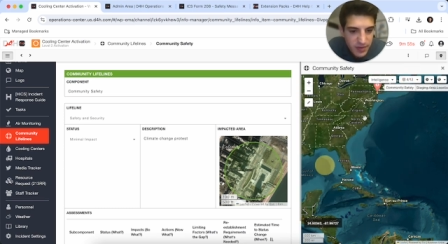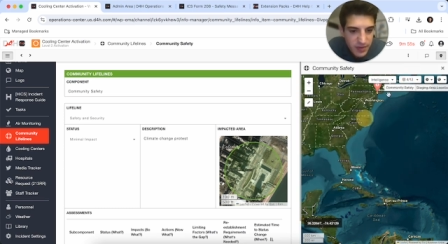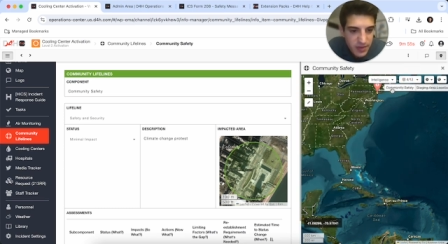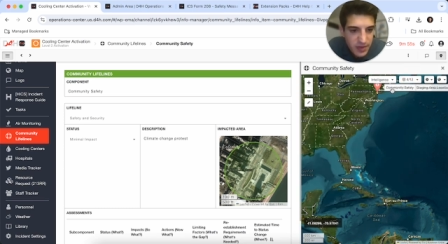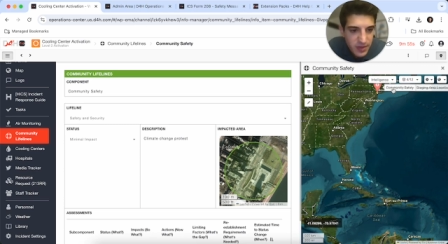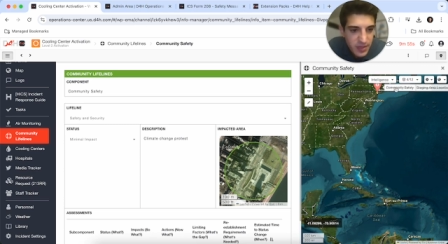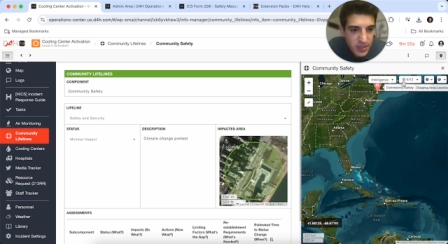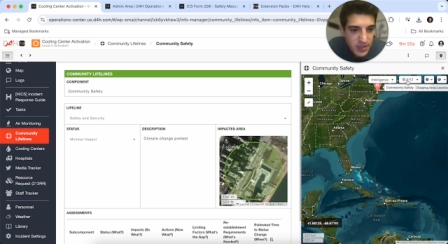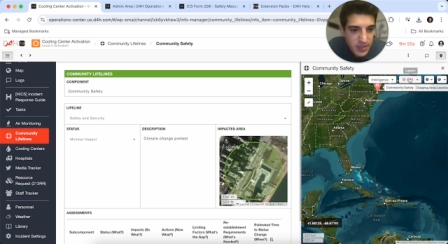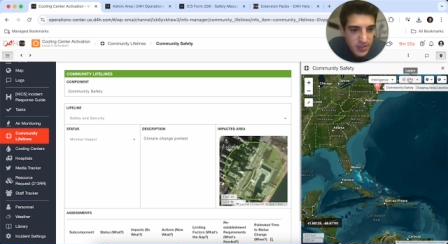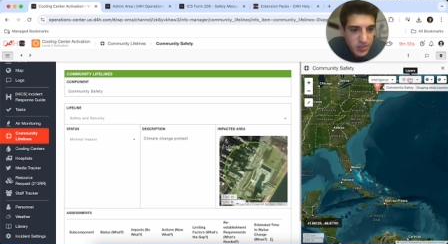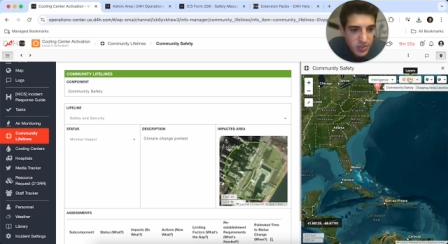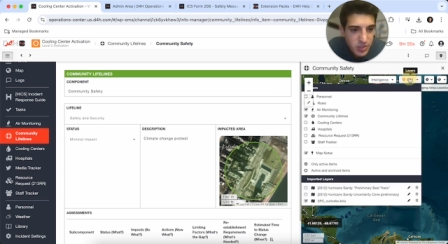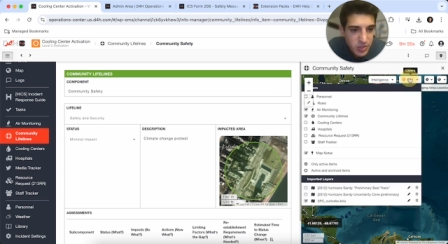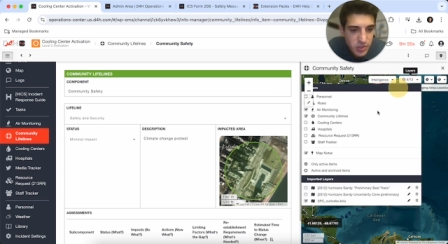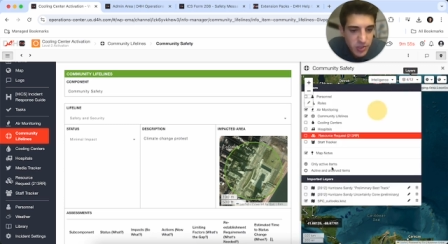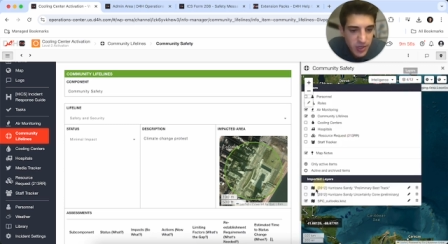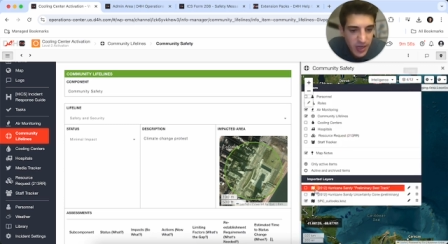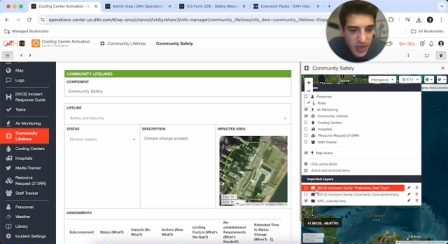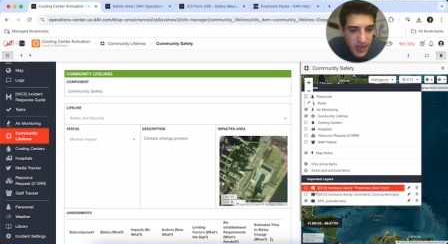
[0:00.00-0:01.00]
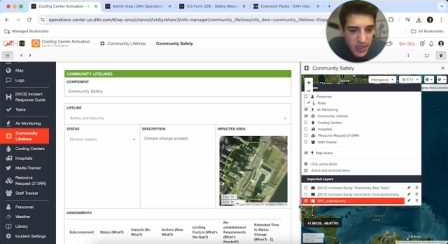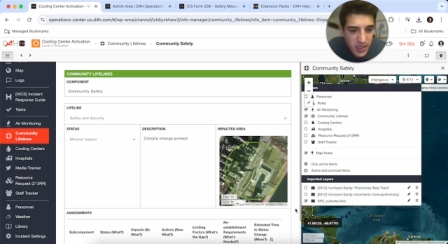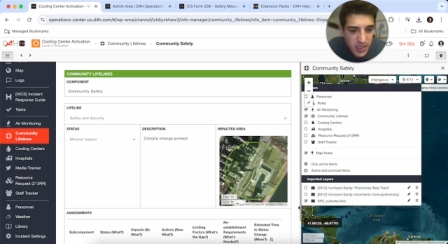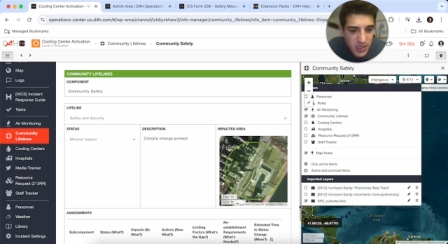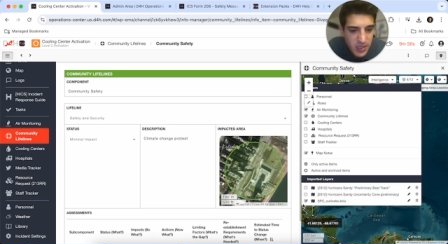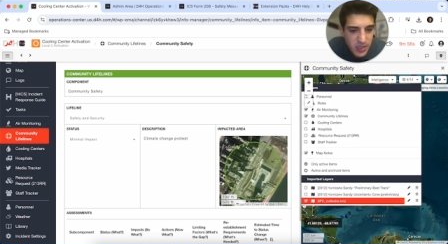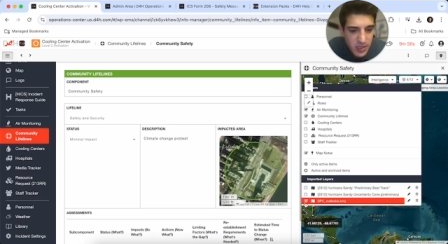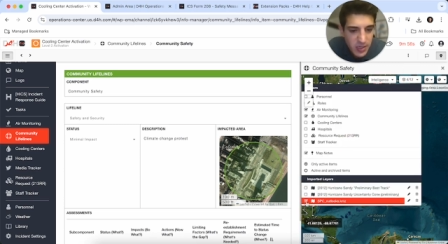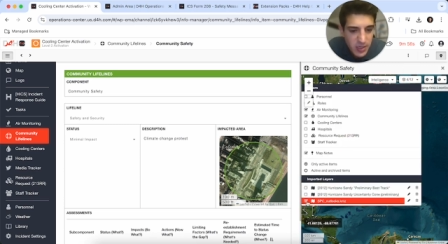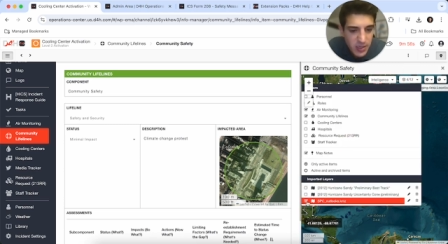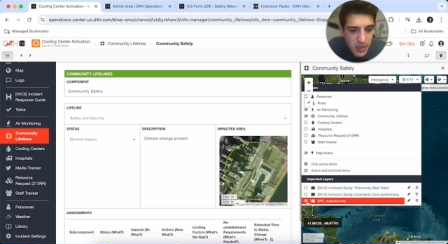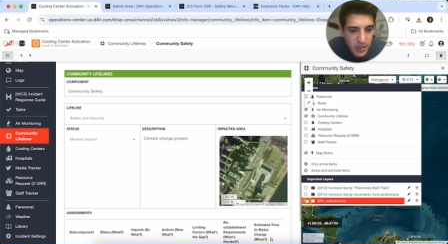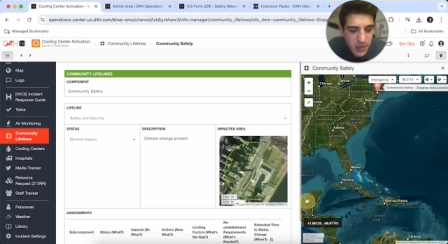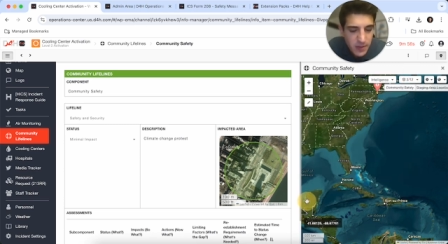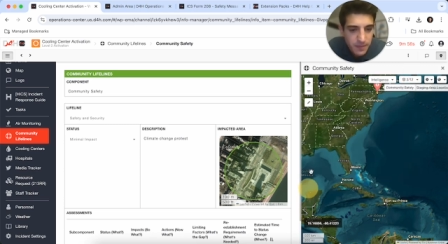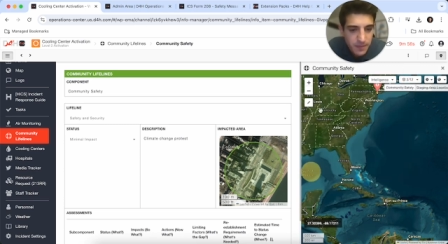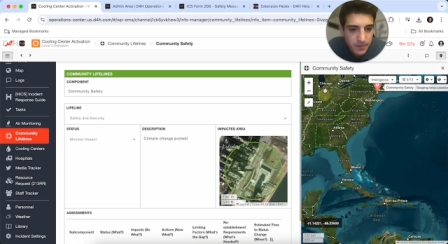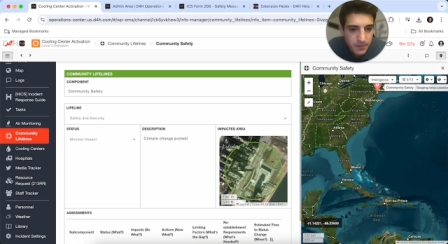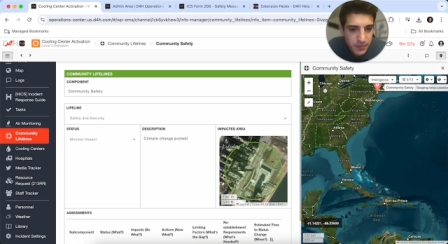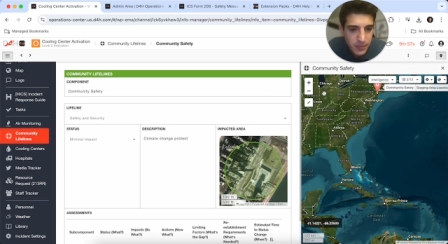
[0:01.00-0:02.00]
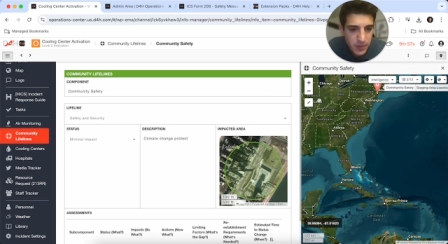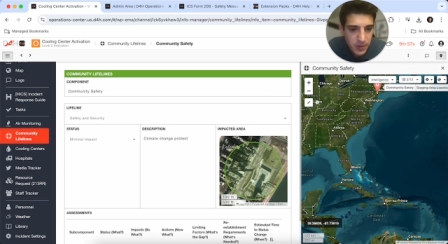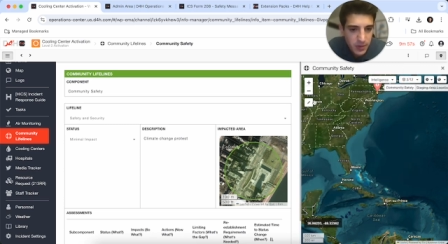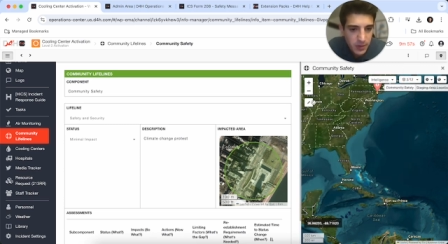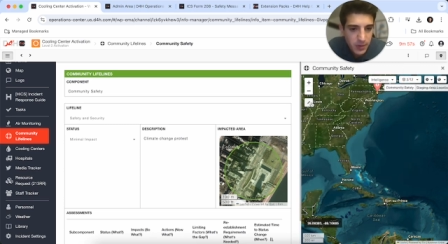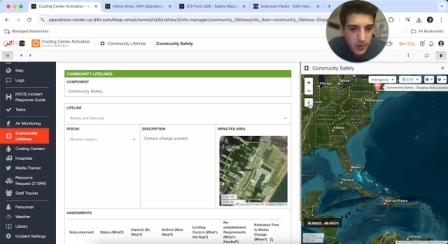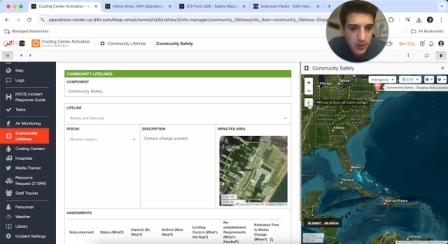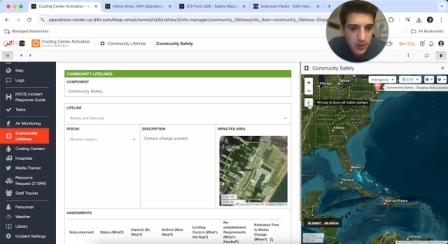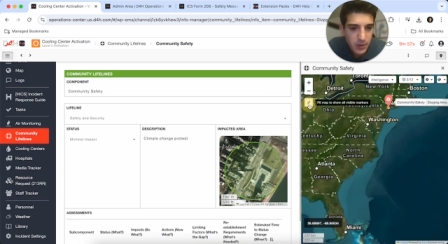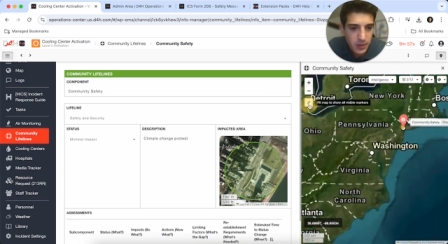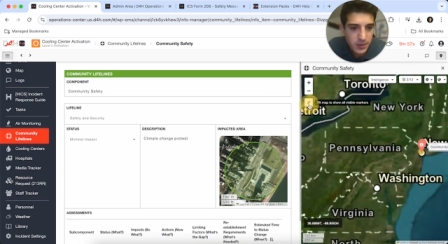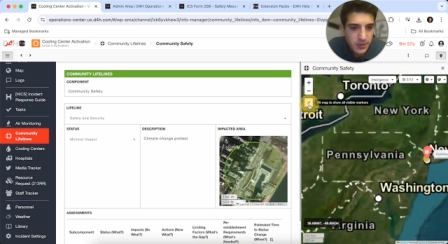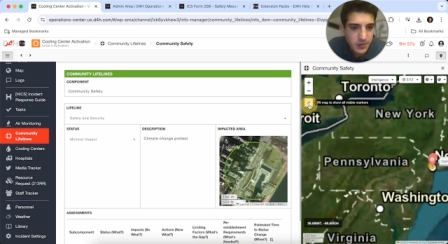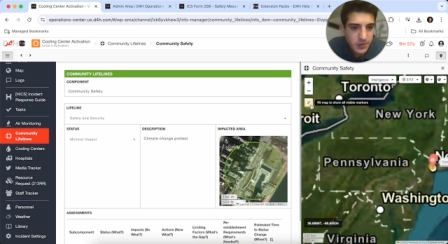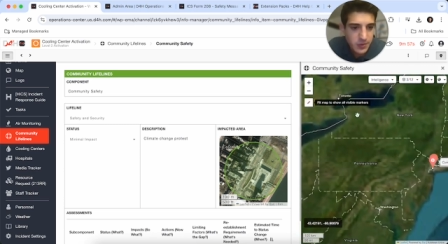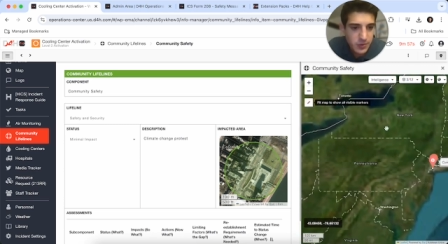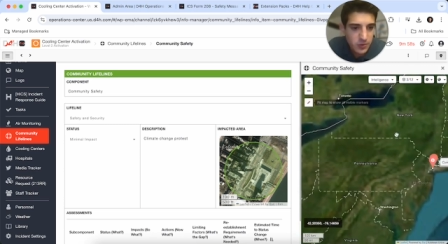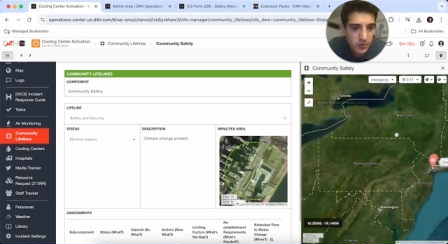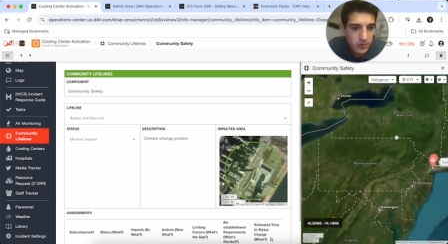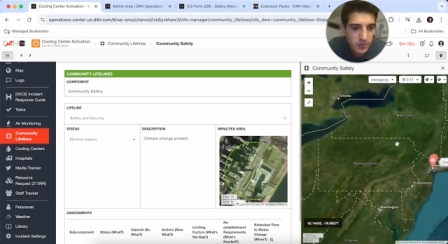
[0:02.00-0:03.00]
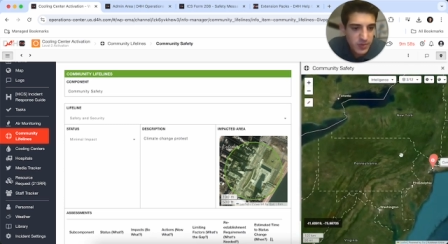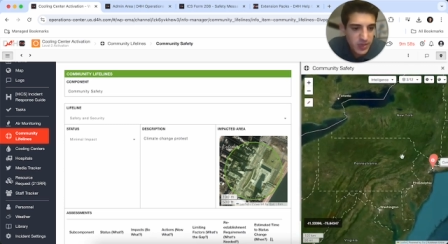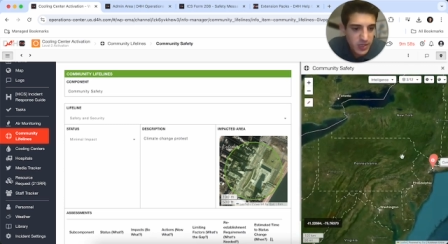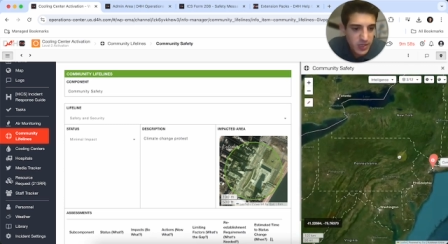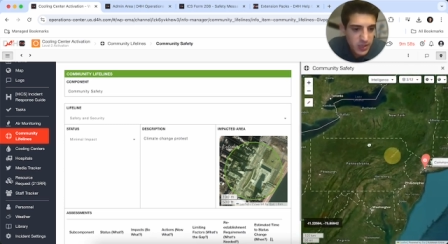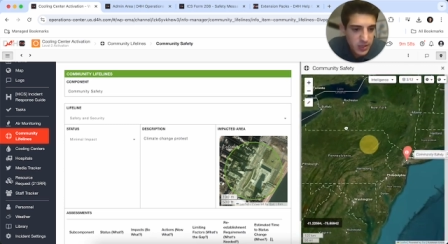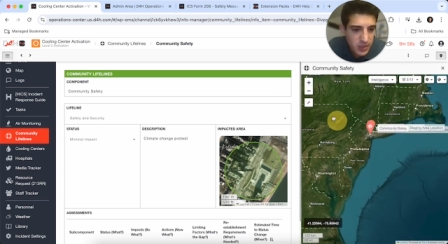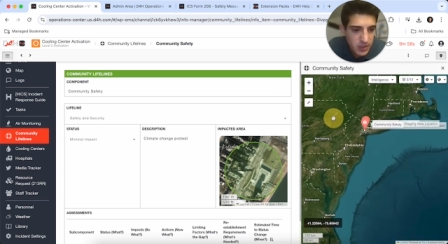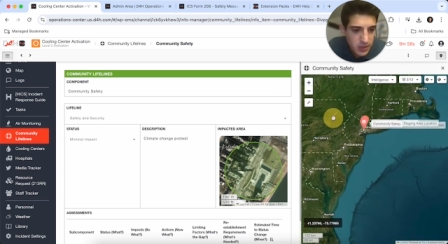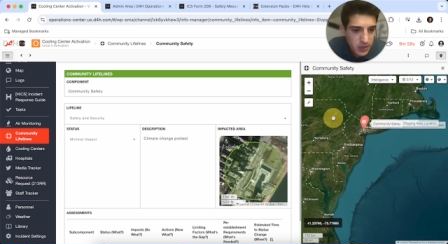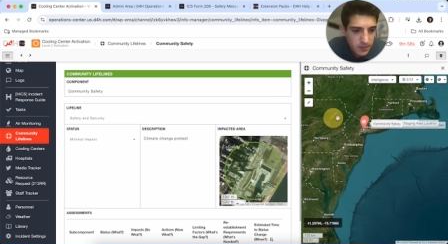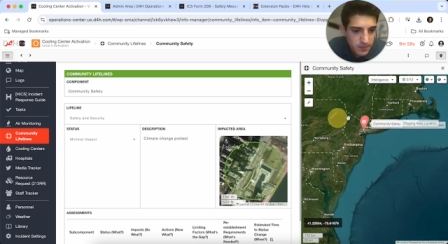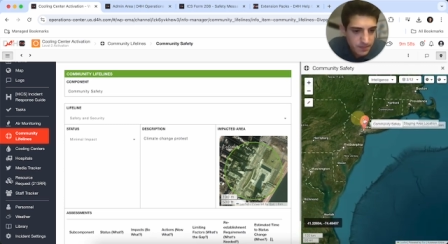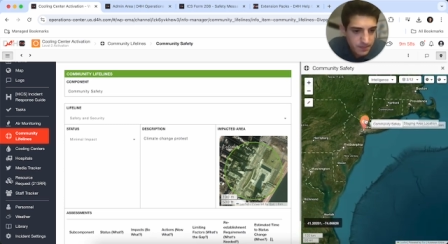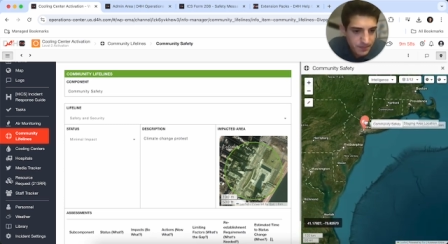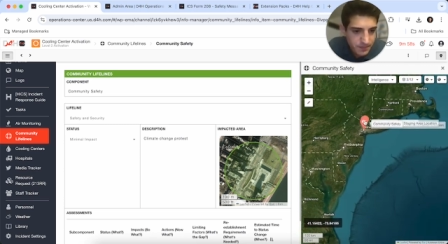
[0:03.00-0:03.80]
this track here. Zoom in.